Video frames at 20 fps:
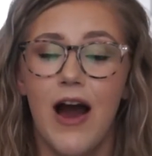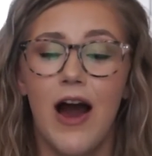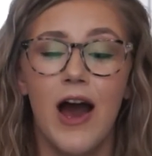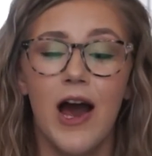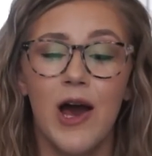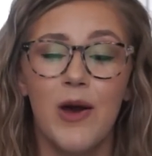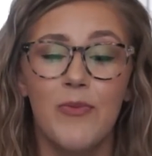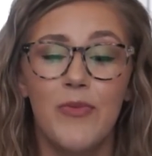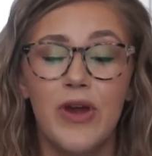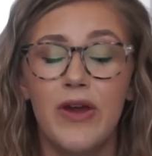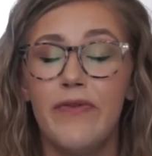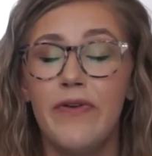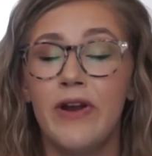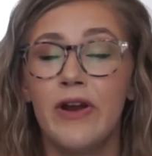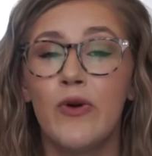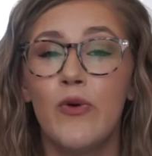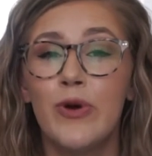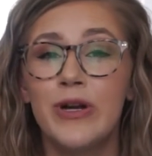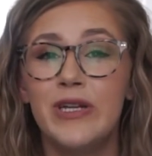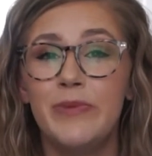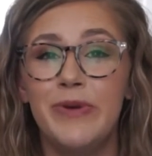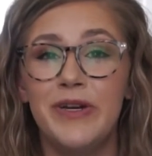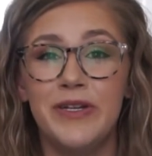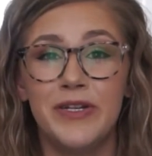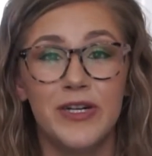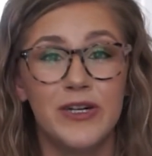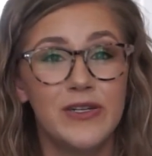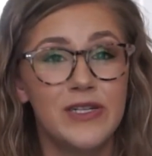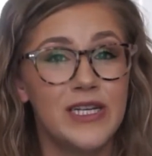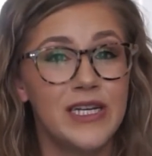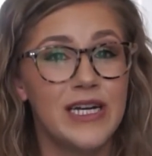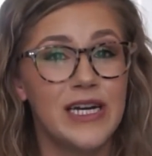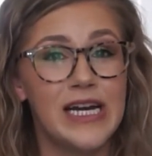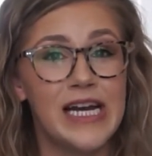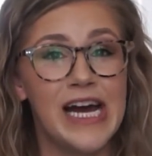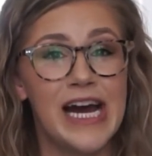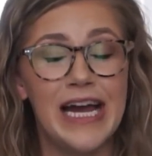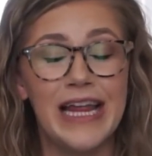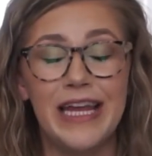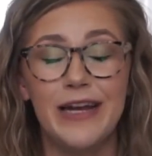Um, if you're going to be nursing, I
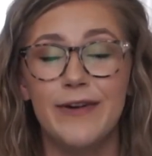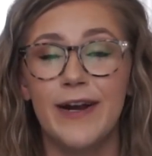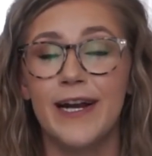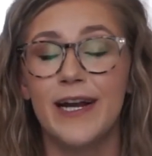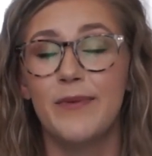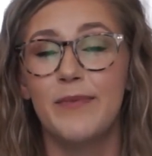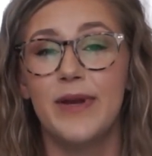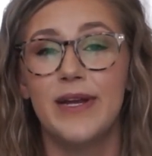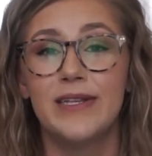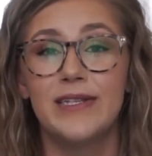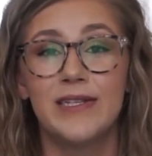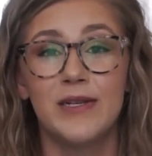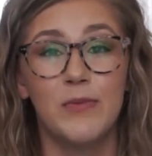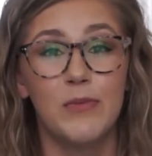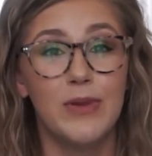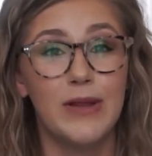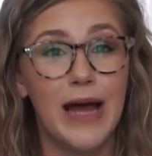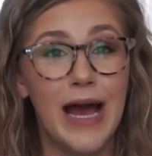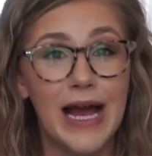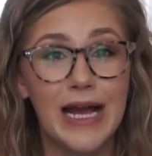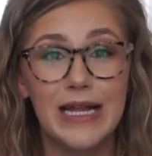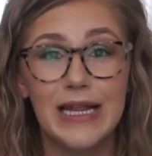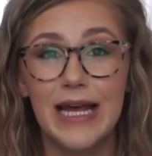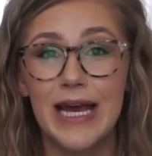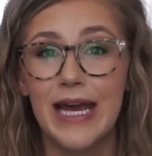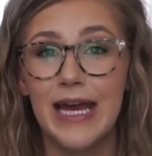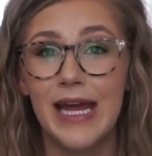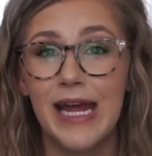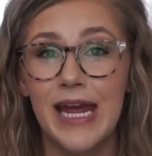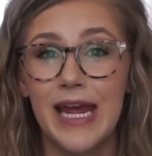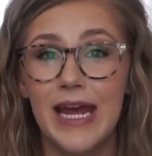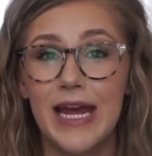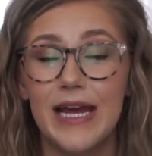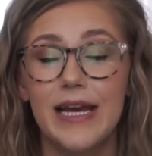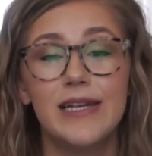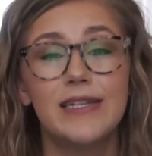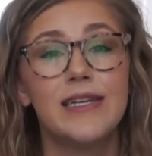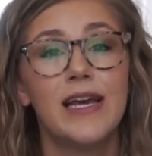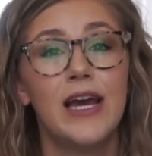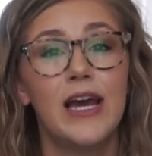highly recommend some black
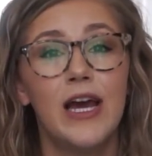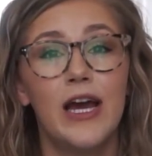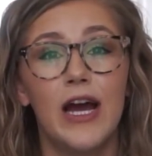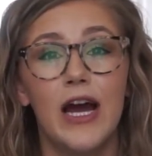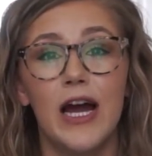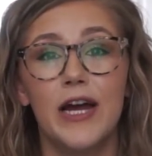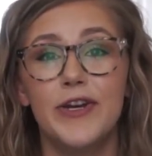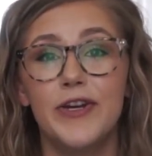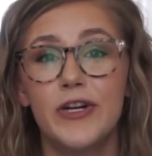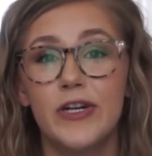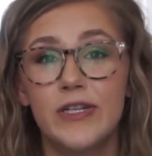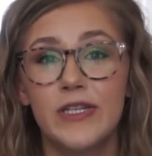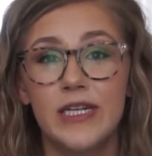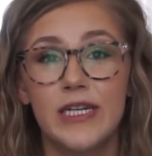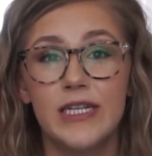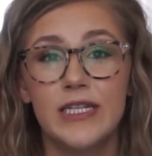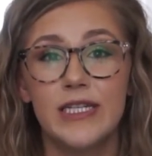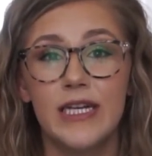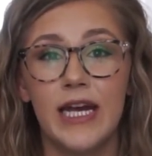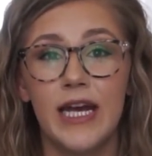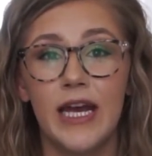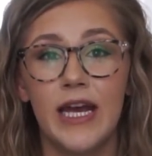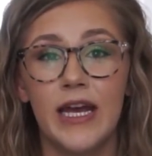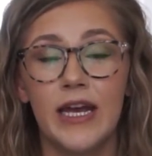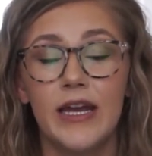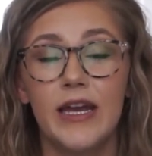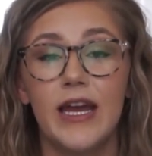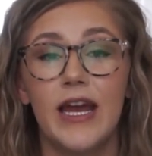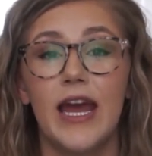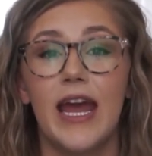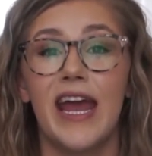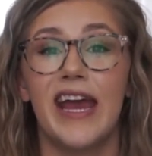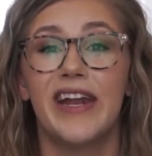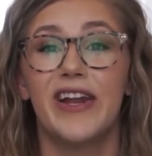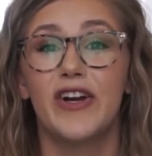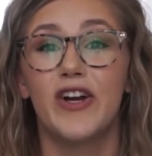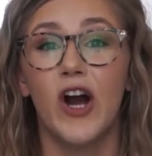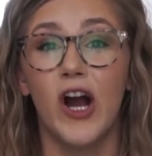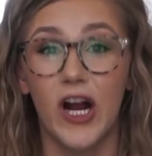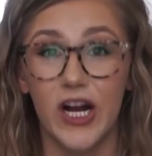leggings, a nursing tank, and
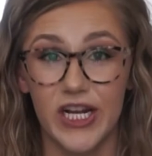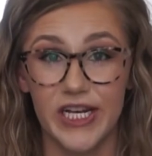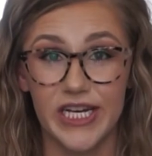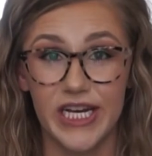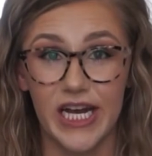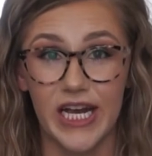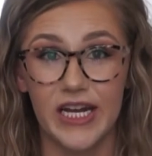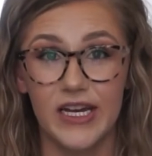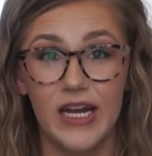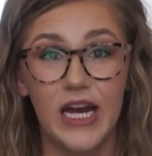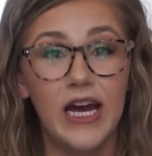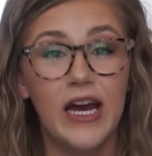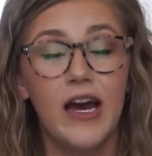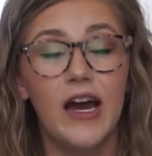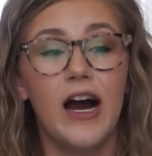a cardigan.